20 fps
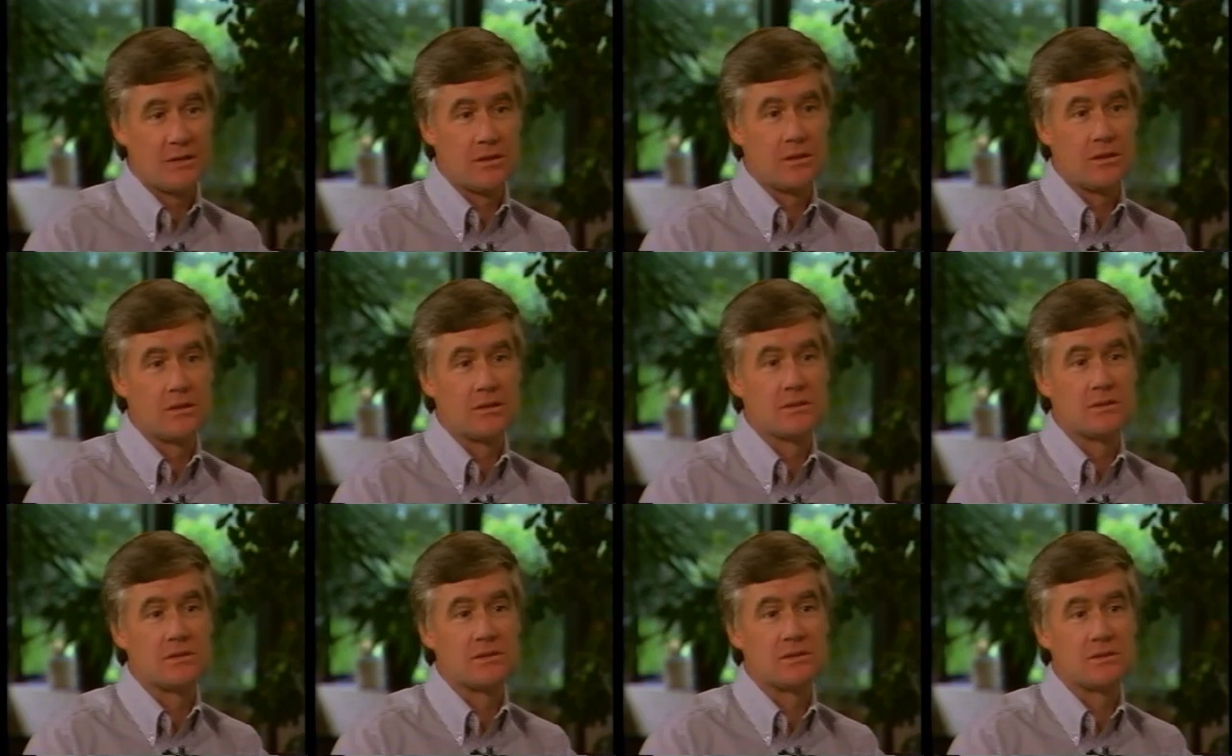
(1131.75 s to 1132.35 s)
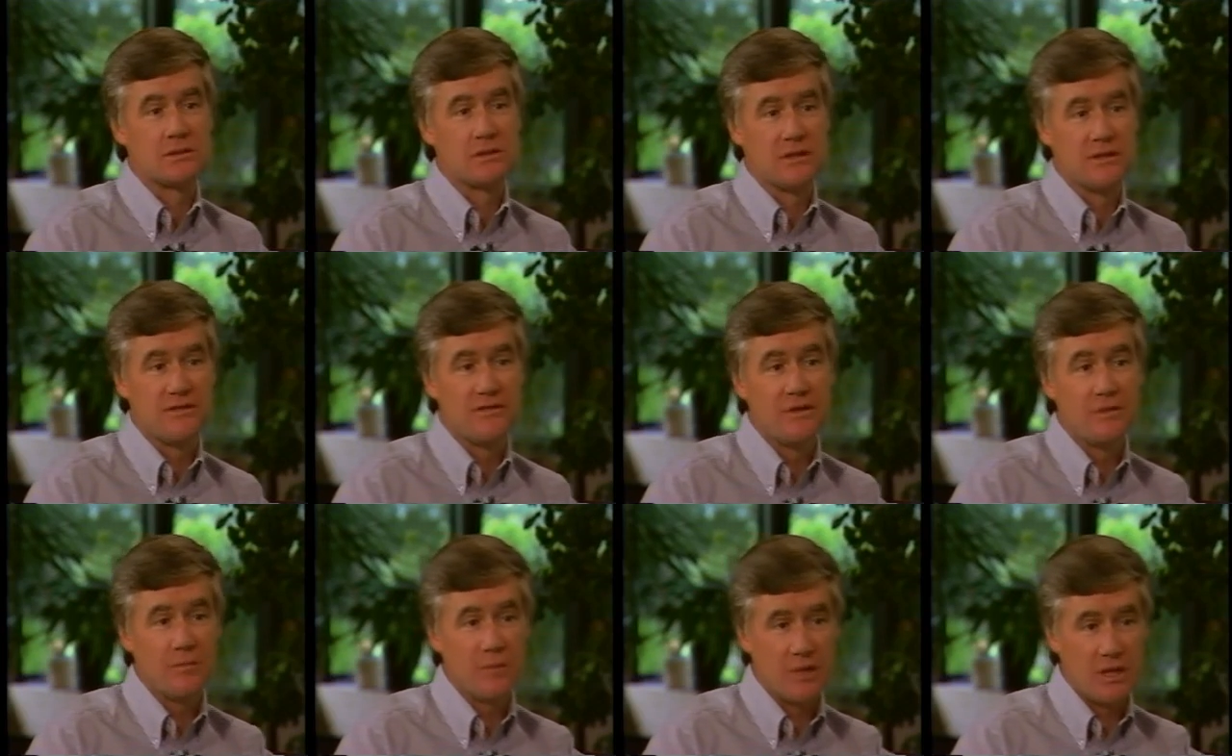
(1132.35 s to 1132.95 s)
is
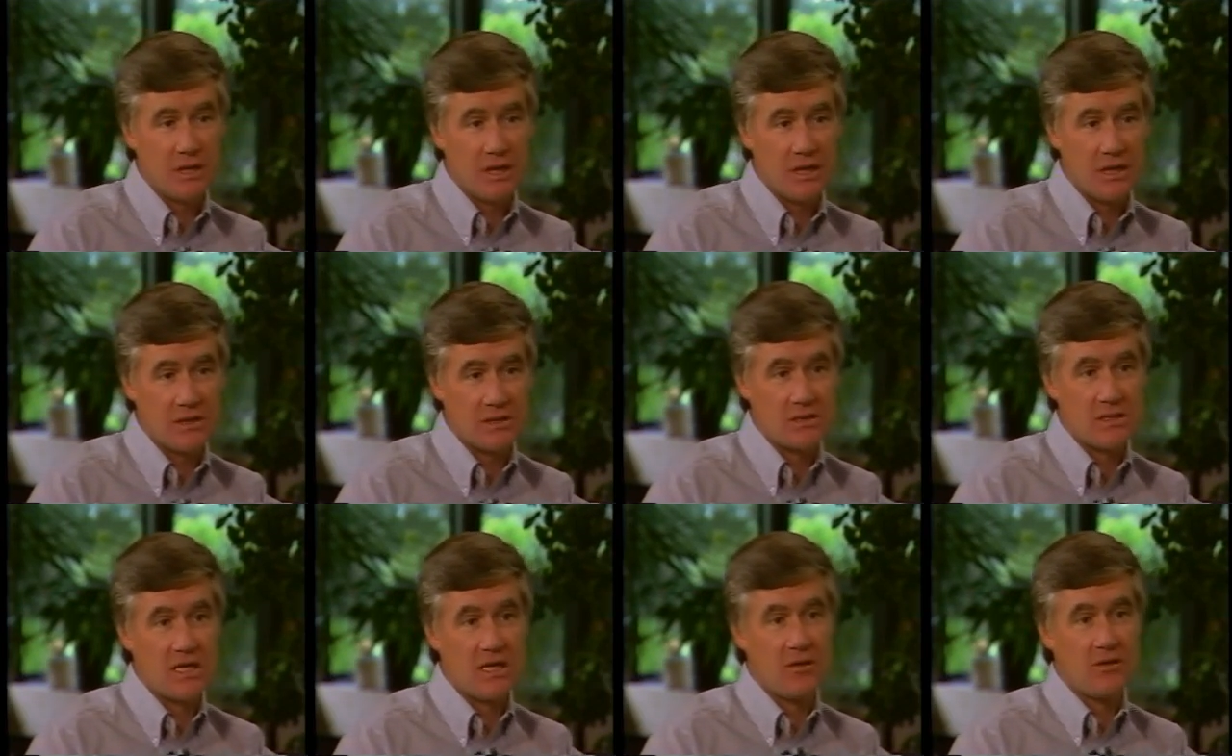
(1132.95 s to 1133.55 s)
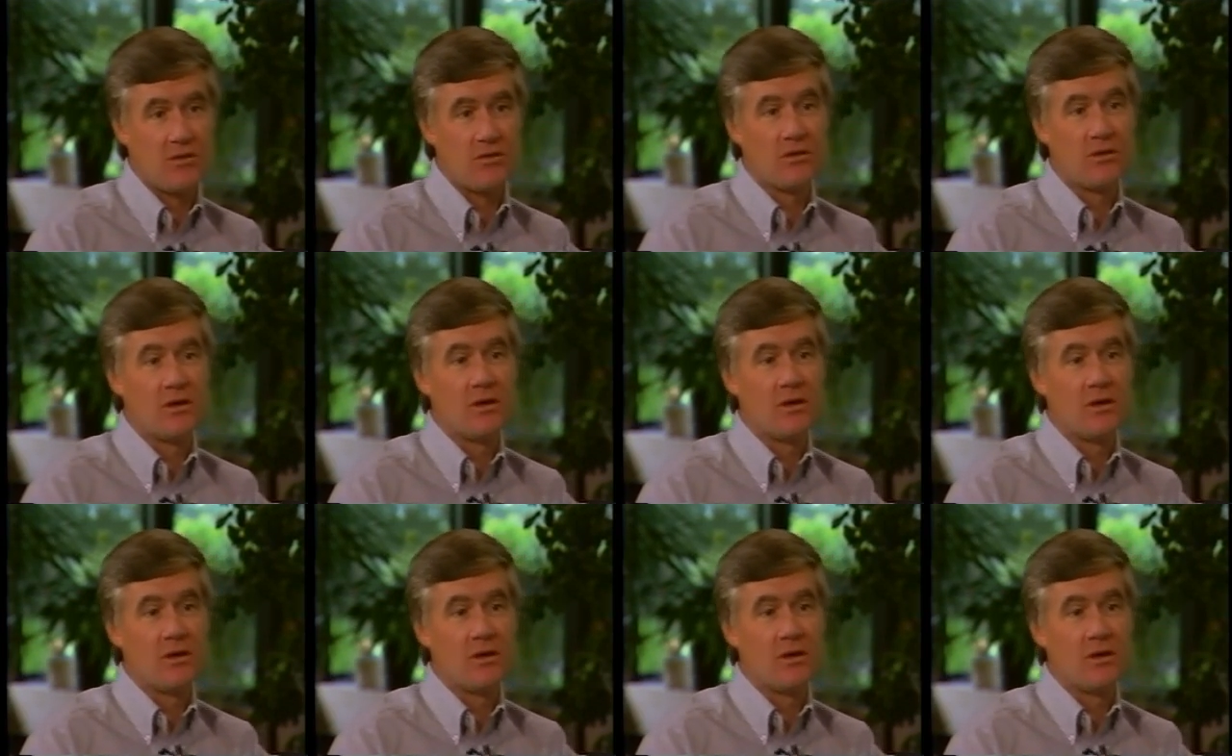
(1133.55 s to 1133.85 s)
living beyond death,